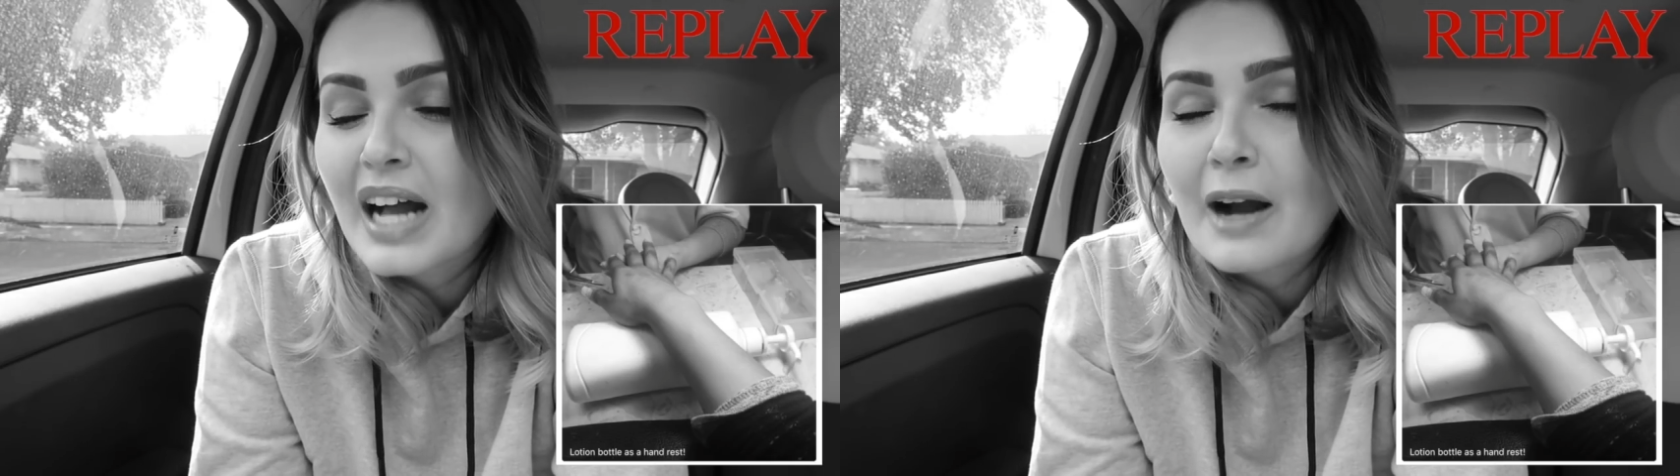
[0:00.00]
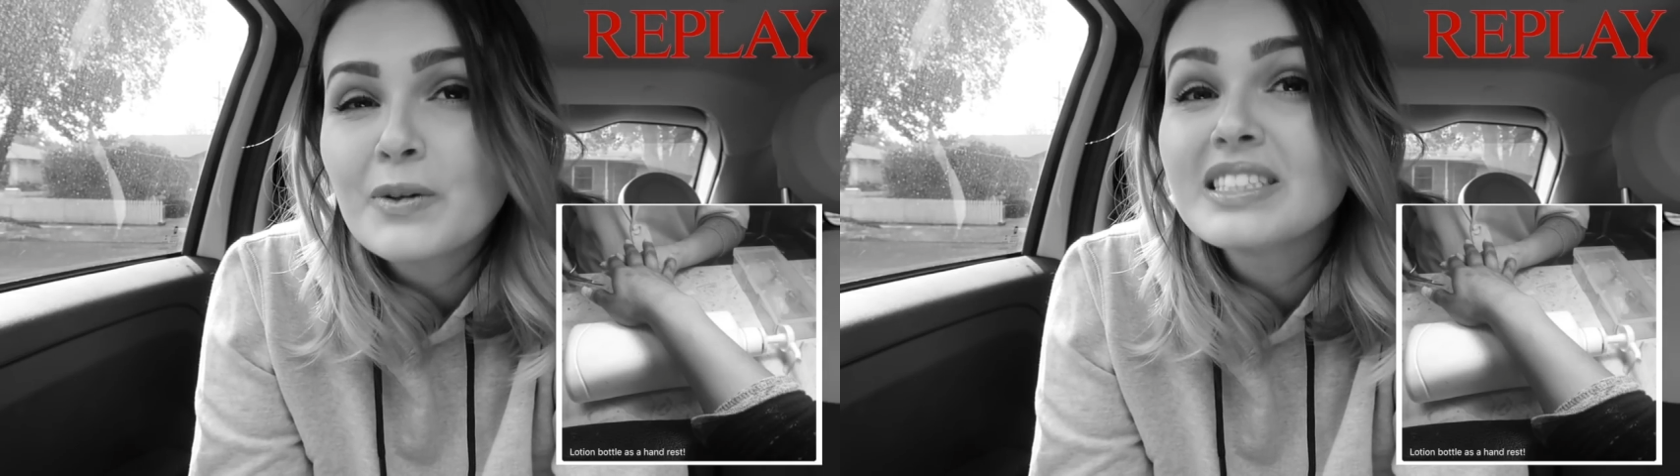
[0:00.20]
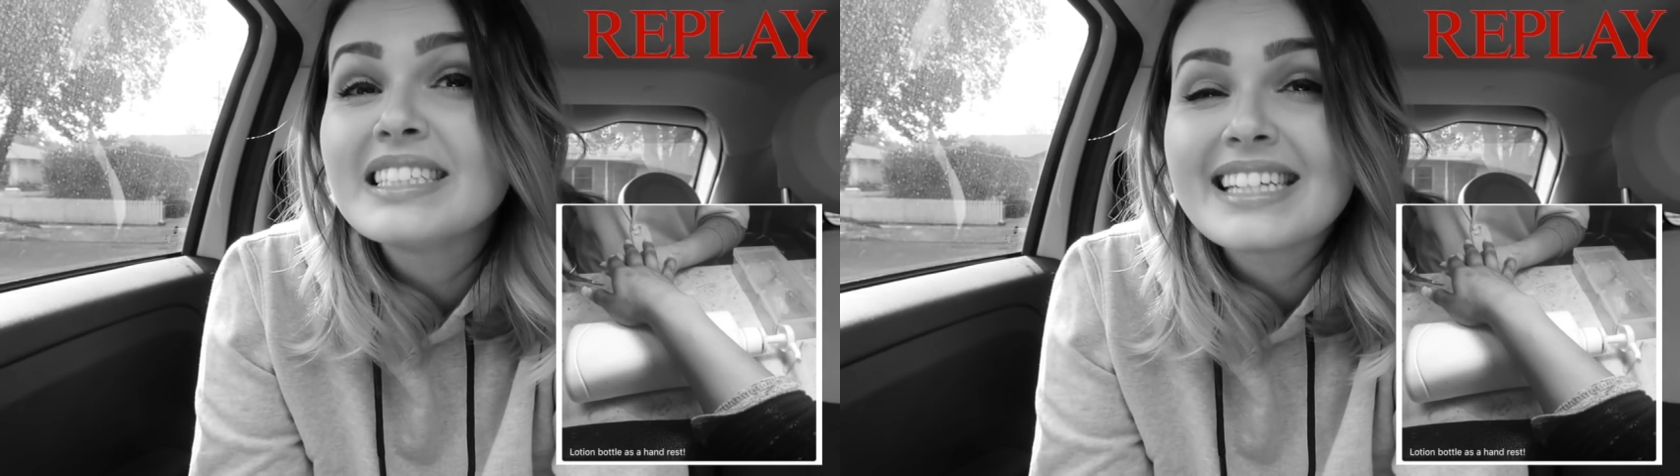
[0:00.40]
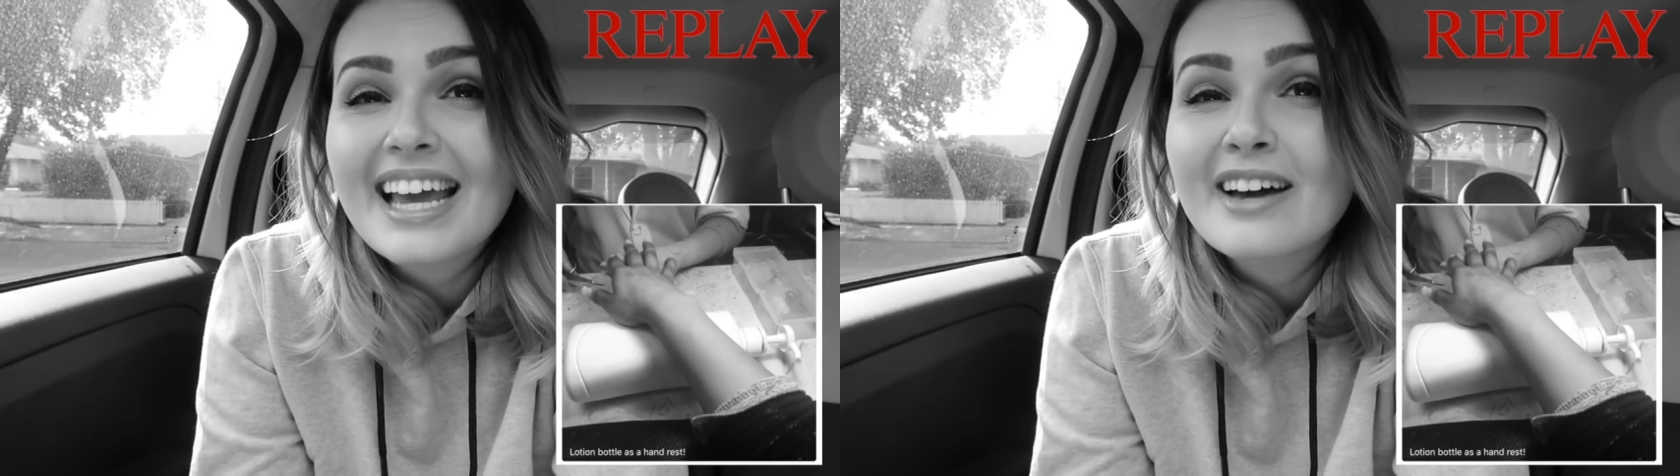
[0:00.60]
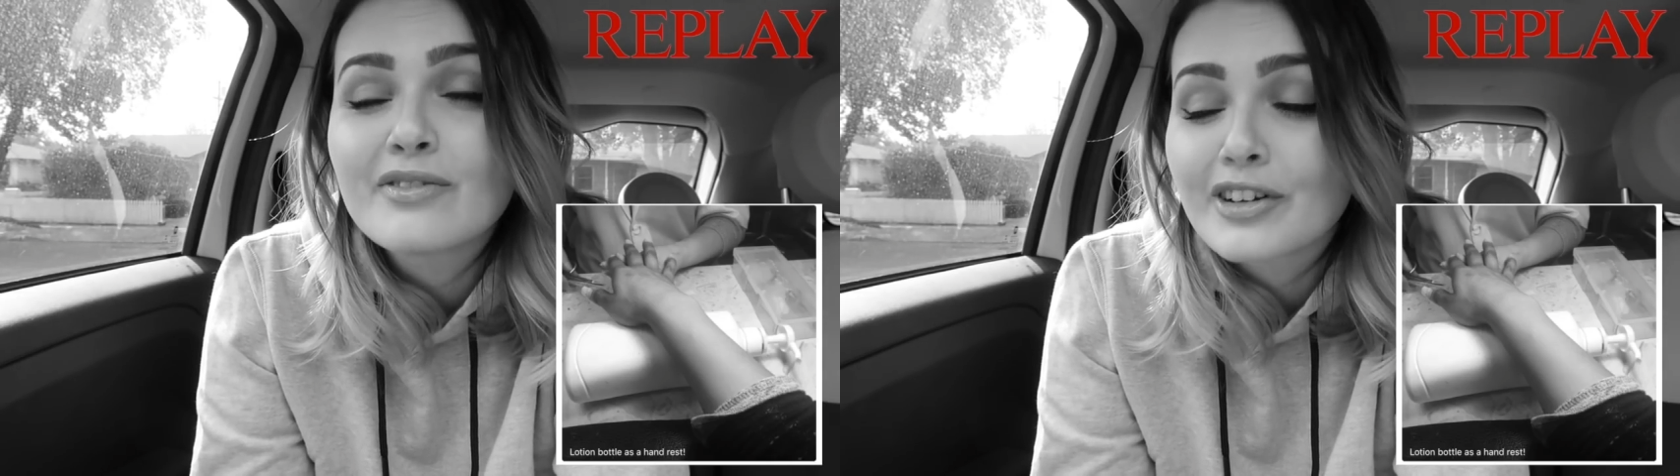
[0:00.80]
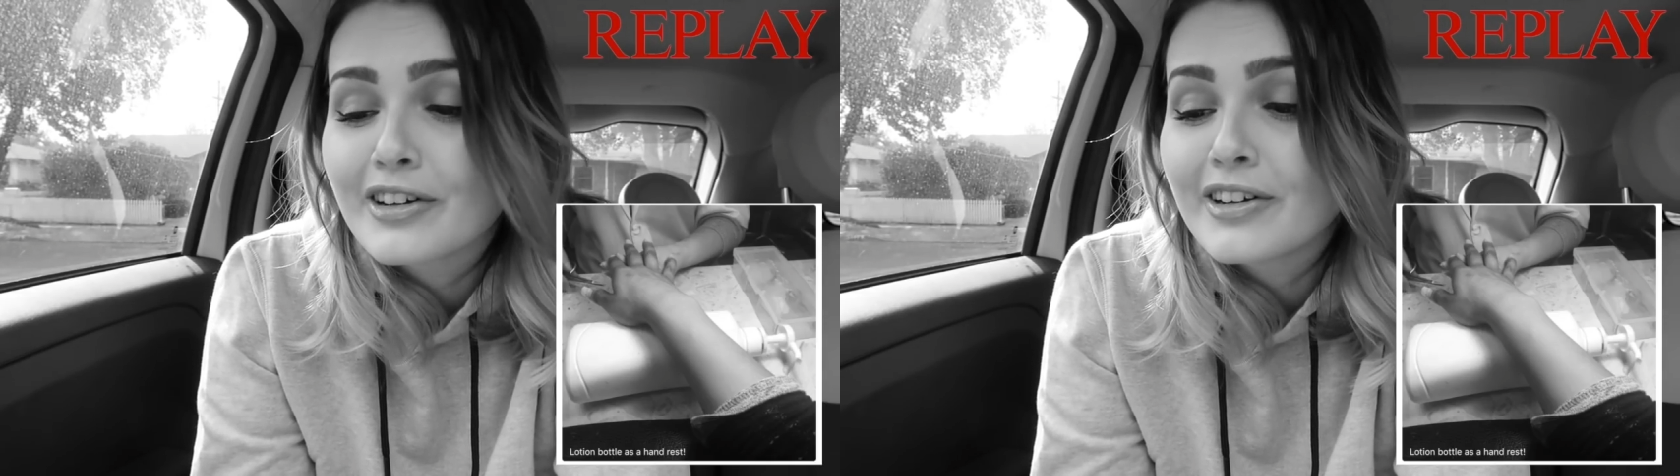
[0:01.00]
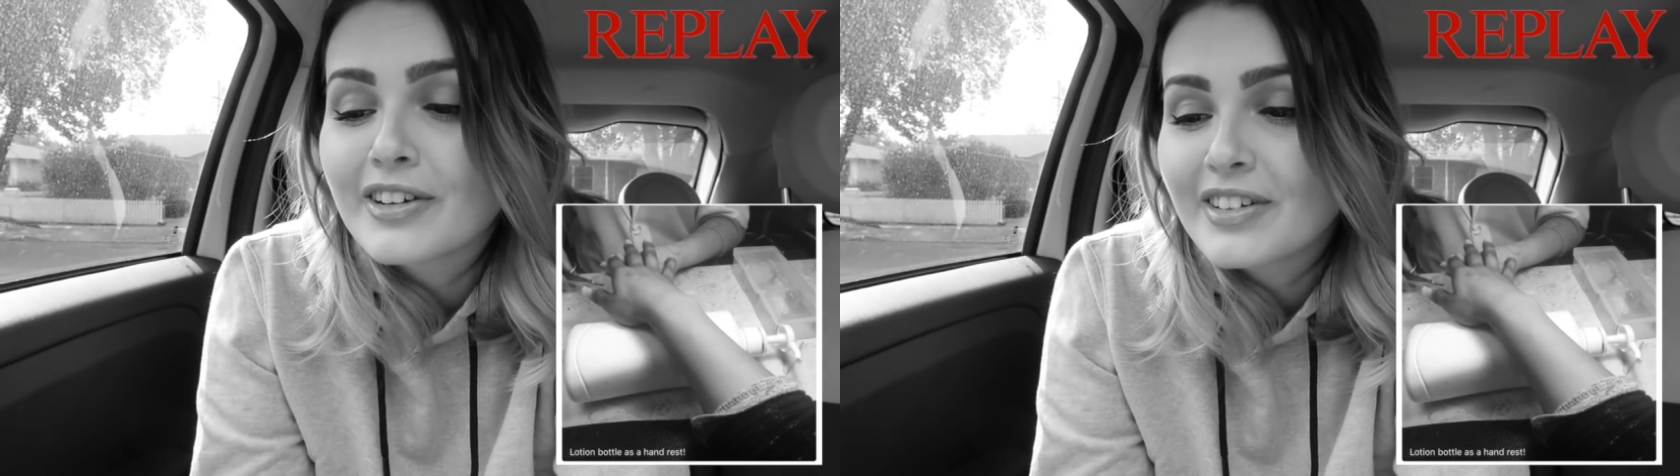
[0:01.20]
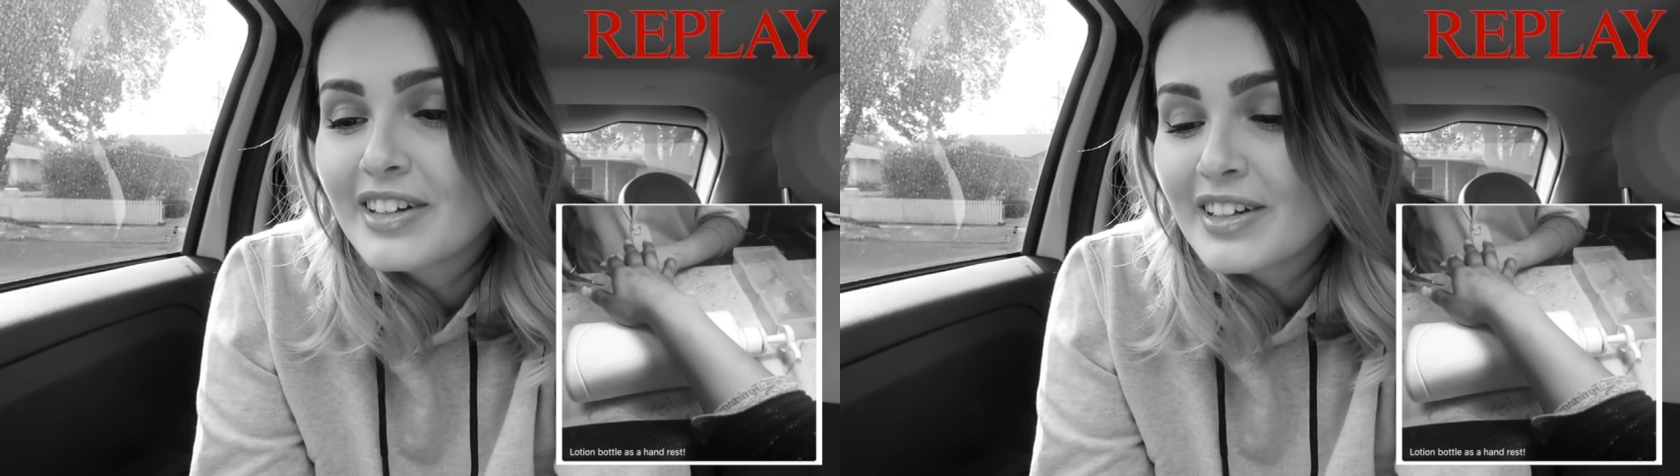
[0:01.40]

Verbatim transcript: I would never.